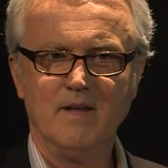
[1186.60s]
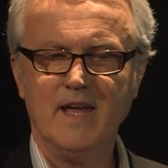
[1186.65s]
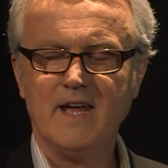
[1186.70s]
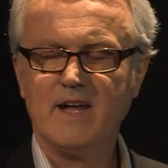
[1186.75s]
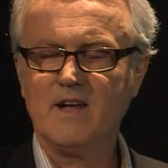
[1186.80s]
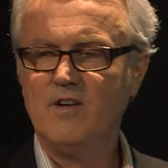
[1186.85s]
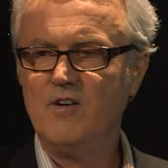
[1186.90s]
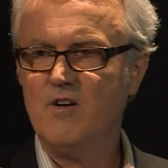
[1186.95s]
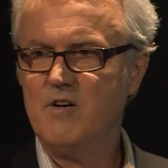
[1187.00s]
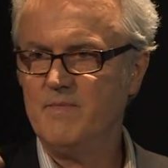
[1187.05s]

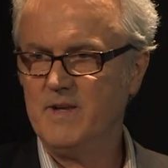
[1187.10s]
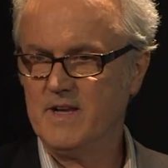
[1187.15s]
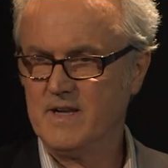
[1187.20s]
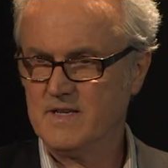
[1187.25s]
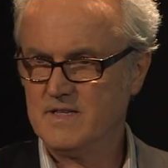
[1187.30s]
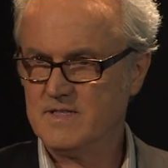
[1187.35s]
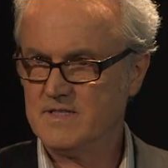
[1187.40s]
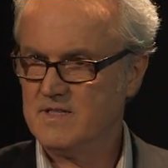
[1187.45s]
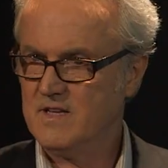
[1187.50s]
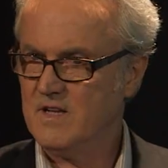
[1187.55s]

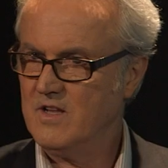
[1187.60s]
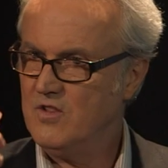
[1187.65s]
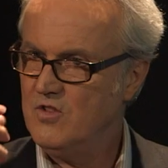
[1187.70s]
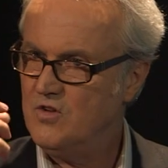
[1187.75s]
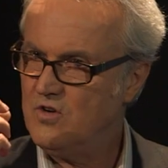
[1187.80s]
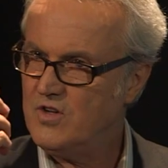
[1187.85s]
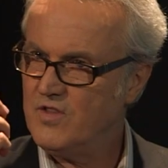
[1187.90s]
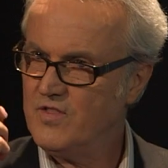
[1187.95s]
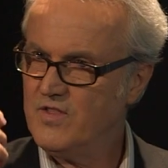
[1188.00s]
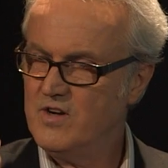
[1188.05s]
economics,
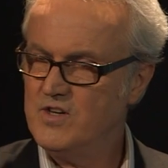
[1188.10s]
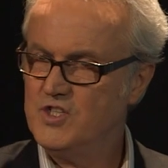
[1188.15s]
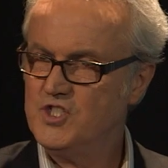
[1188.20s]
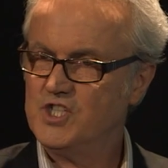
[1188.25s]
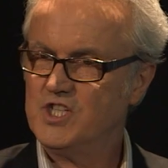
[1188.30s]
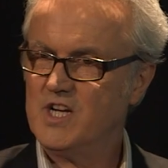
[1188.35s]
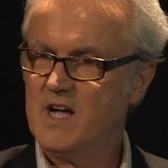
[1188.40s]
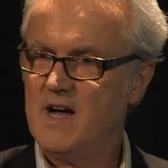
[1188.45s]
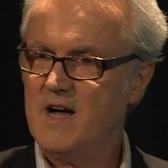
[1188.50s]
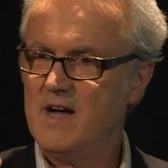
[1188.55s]
look at those
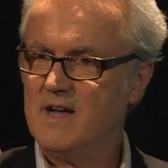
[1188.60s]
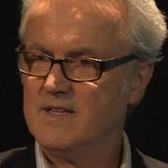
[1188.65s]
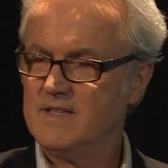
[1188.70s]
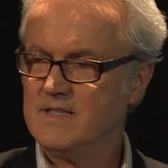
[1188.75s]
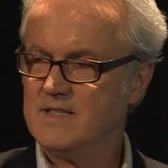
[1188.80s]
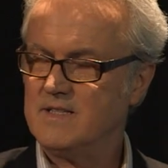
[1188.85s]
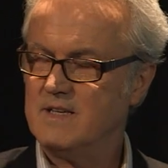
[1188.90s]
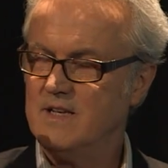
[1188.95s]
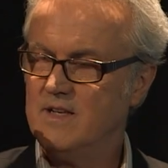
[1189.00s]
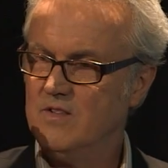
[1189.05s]

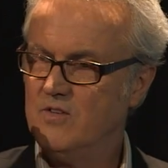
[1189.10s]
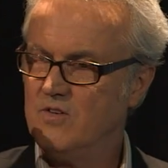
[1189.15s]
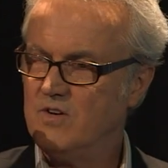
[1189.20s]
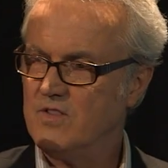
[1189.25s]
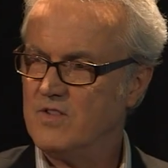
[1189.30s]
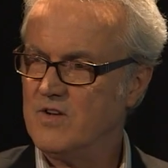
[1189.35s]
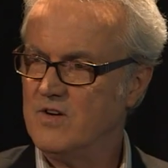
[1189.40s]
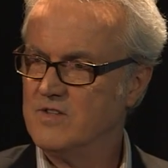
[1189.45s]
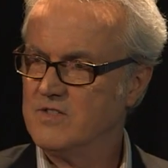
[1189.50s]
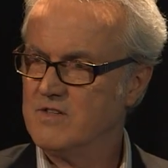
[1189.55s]
charts, look
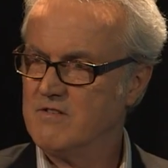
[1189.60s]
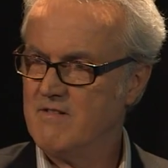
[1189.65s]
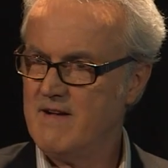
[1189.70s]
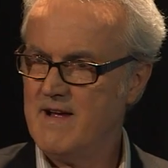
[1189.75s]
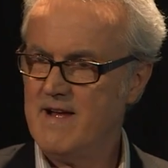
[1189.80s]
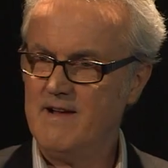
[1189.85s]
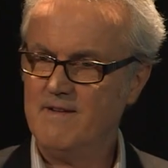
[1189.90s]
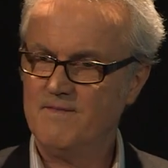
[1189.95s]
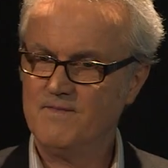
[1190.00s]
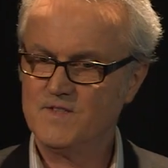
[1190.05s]
at those
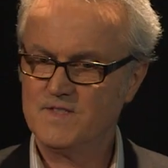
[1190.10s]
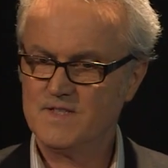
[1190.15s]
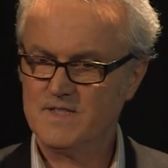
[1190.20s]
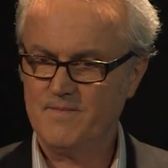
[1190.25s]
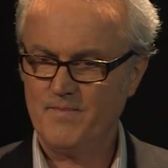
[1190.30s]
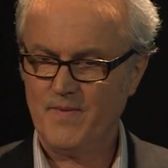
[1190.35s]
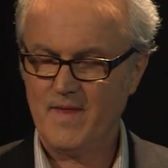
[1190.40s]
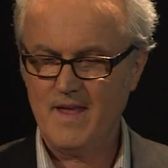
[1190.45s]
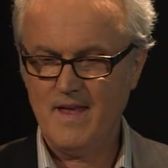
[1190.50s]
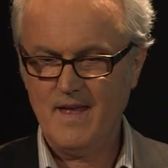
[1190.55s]
graphs.
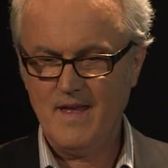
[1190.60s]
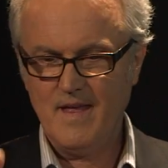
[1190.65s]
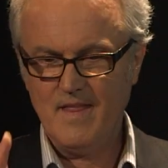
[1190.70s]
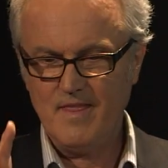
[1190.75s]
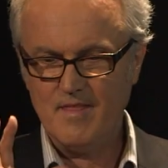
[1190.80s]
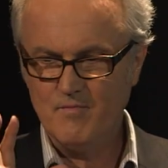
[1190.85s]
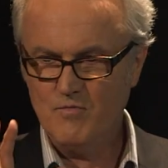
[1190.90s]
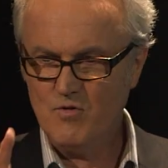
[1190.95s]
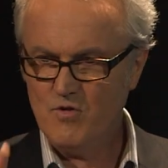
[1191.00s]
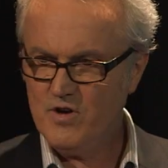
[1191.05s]

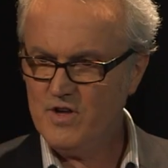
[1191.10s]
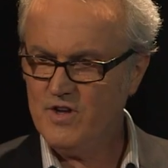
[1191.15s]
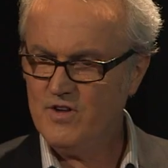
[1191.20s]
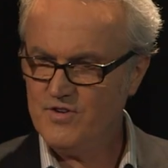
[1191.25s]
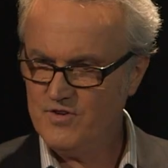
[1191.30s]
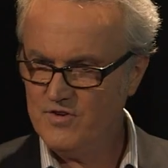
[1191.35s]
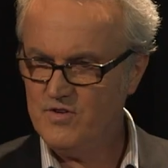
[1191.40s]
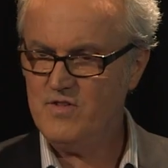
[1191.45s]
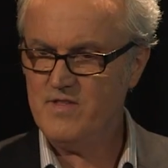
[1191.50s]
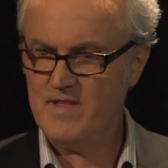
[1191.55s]
The more you
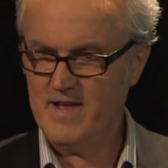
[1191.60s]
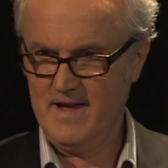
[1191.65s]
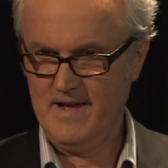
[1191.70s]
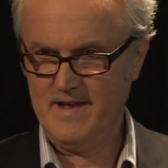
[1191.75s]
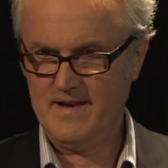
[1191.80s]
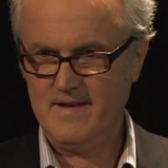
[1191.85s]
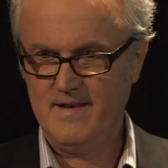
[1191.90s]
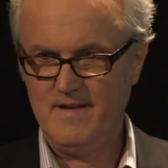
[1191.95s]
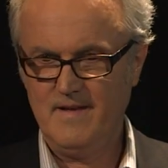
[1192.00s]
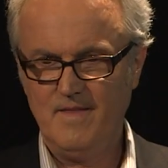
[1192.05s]
do
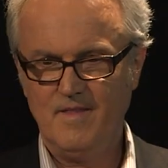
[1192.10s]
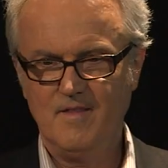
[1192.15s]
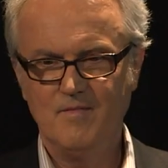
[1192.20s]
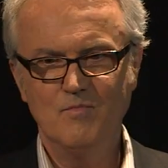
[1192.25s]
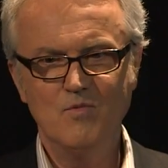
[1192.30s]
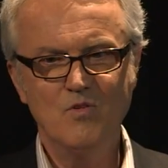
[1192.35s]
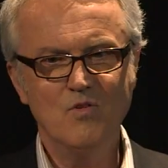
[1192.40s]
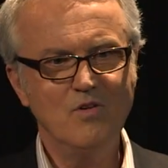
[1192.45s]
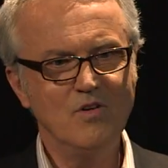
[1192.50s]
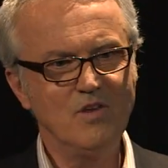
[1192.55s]
that, the
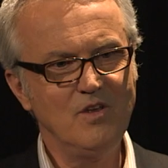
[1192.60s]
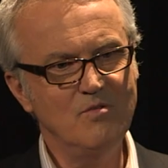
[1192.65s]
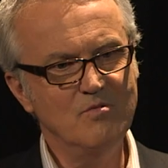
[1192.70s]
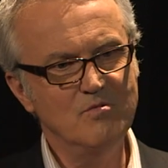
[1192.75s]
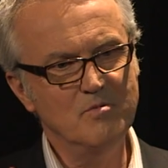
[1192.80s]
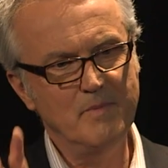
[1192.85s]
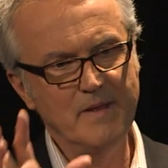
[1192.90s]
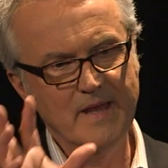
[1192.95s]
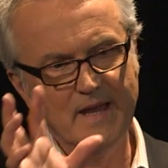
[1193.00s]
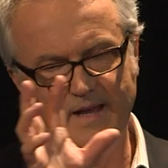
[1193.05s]
more you
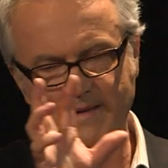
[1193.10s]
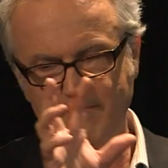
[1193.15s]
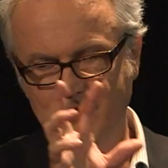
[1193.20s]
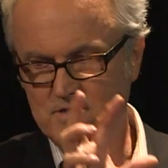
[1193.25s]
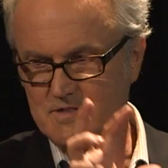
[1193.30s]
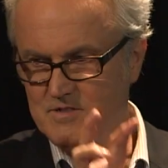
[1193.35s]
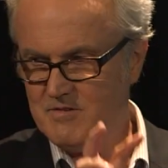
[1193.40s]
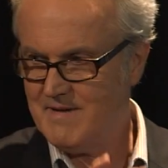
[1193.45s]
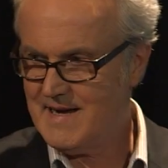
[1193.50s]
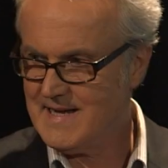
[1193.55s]
will be
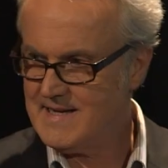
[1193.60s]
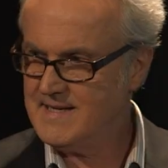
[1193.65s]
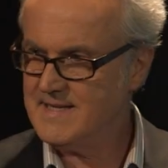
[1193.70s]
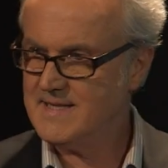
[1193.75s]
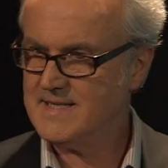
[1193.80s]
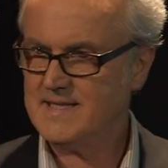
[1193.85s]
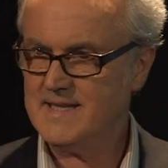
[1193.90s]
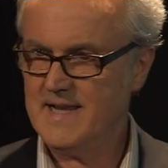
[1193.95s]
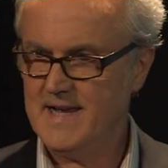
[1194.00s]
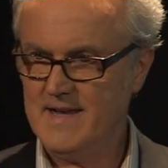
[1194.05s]
able to
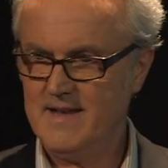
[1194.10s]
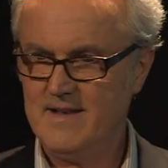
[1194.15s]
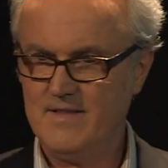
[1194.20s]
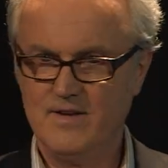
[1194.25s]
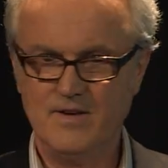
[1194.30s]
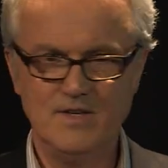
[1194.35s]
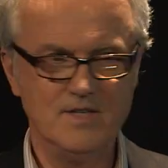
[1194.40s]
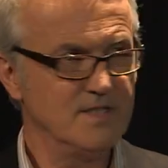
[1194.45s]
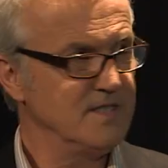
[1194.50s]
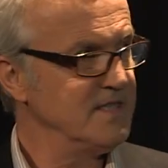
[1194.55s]
understand
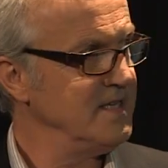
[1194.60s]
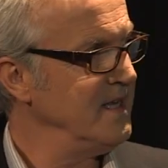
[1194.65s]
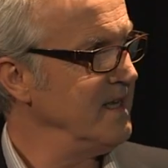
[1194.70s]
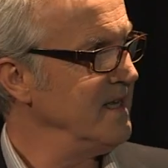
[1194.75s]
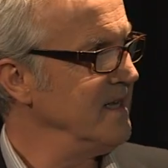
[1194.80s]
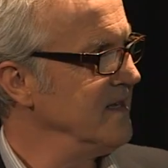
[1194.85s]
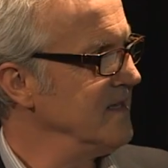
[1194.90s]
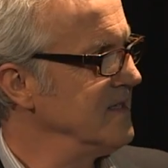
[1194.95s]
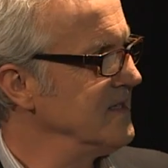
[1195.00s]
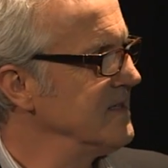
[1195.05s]
those
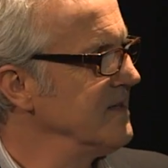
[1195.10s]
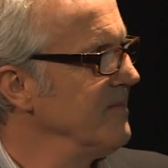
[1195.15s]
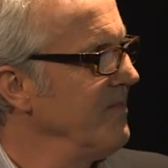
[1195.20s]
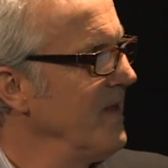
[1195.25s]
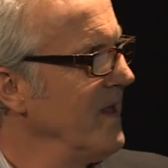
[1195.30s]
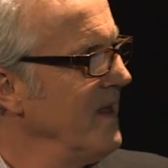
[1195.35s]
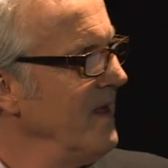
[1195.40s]
things.